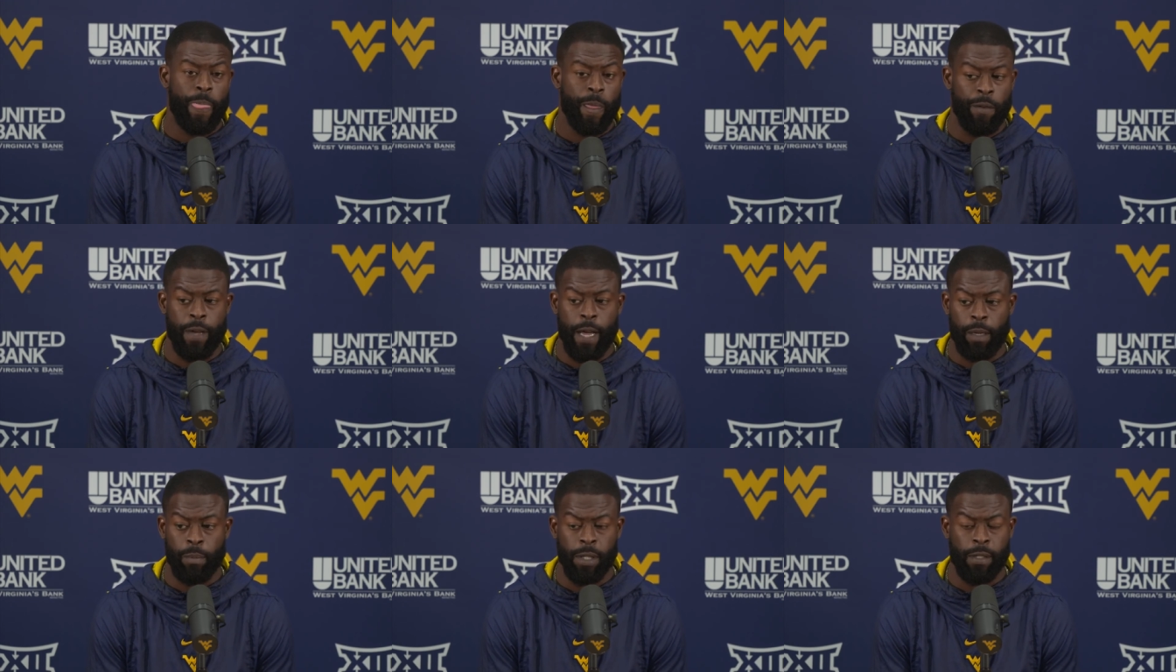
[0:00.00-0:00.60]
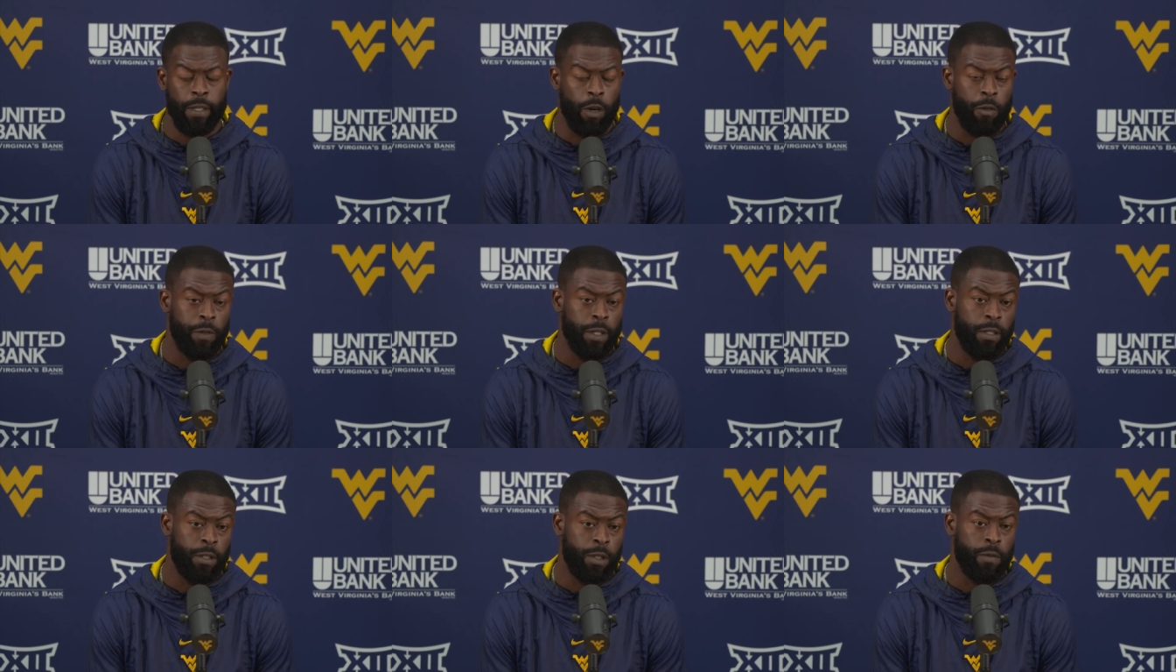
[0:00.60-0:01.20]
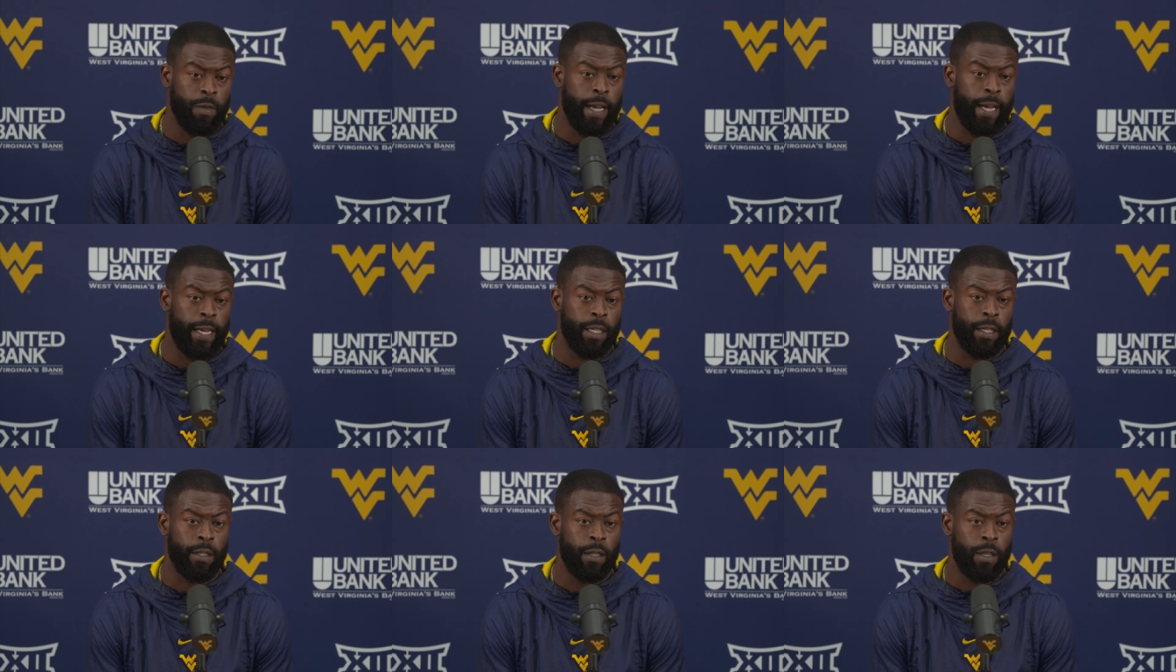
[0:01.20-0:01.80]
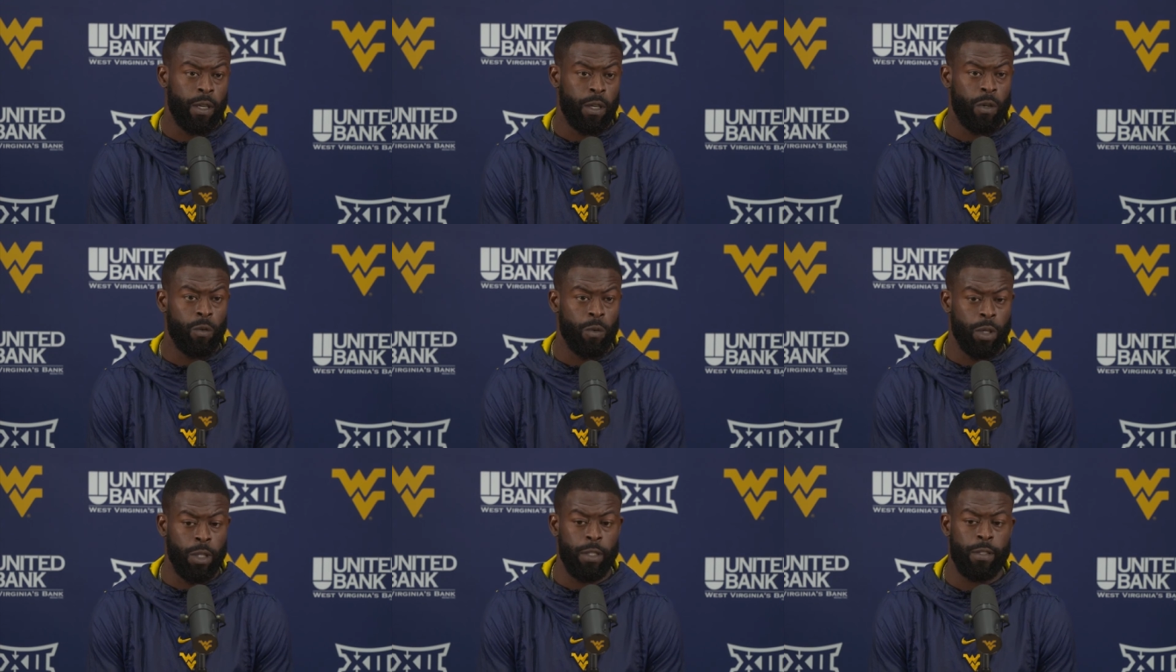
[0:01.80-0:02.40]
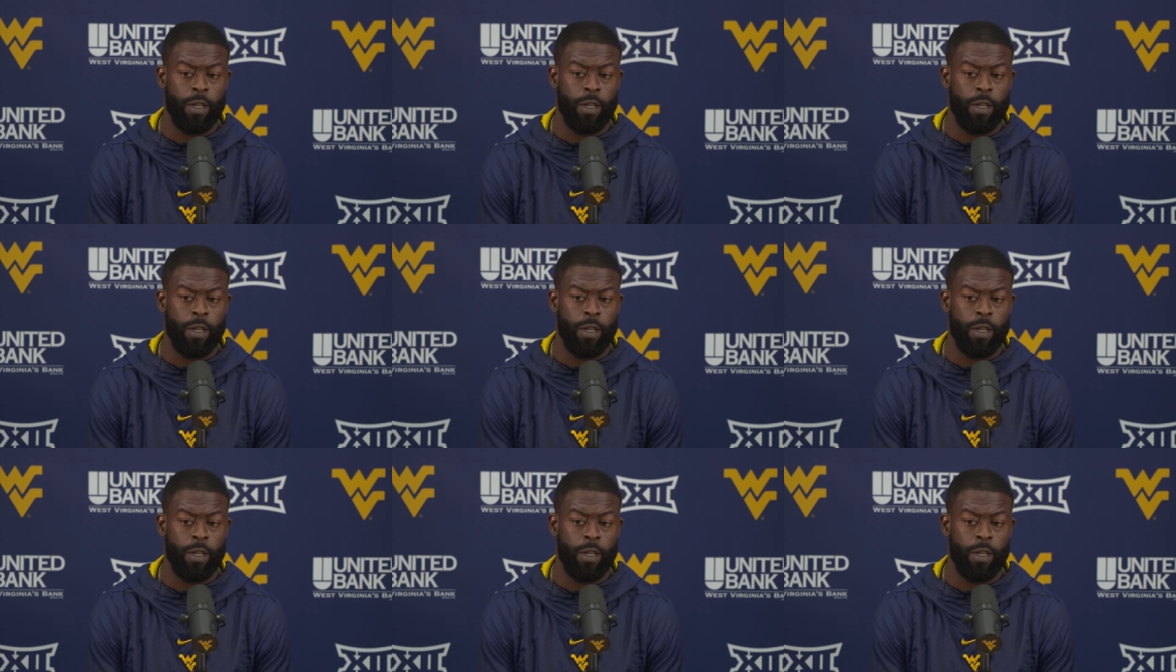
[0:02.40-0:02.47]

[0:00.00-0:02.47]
You've got to be selfless. You've got to really